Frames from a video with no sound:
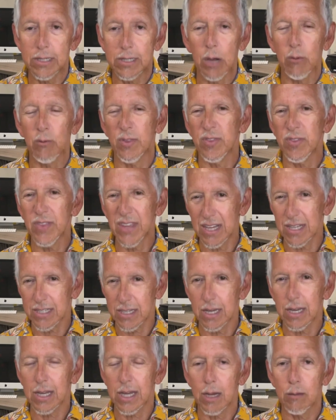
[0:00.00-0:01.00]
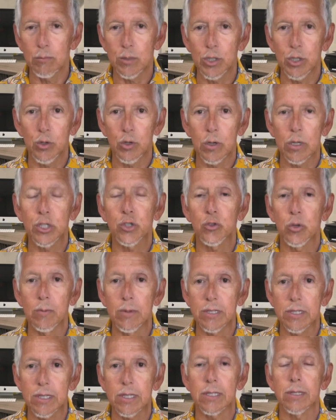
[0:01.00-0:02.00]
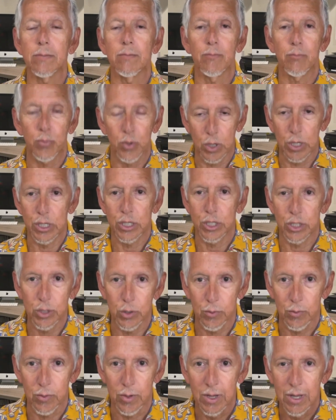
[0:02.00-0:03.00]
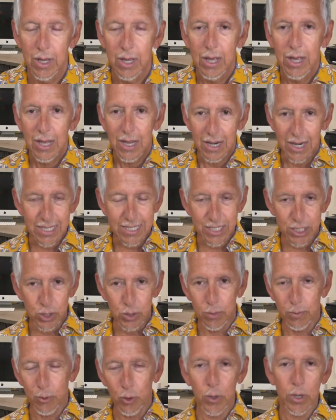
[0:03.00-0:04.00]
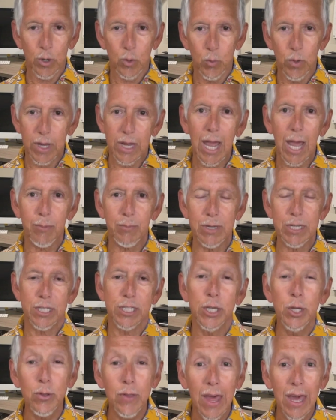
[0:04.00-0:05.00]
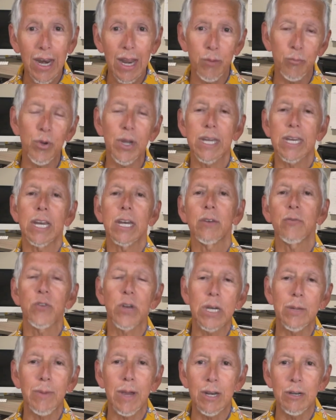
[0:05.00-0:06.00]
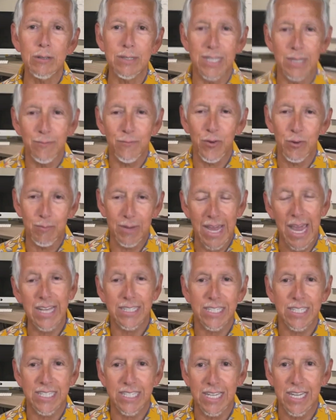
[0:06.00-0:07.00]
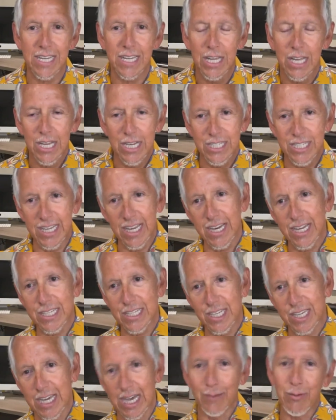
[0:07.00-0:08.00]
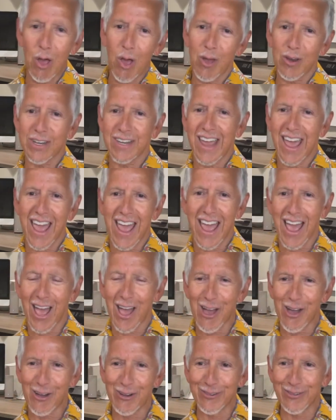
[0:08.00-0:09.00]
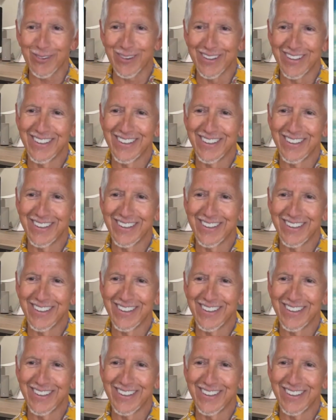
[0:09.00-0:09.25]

I would think it's going to come to a streaming system pretty soon. Let's do a quick recap, and to do that, I'm bringing in a friend of mine who's in from Kansas City. Dennis, come on down.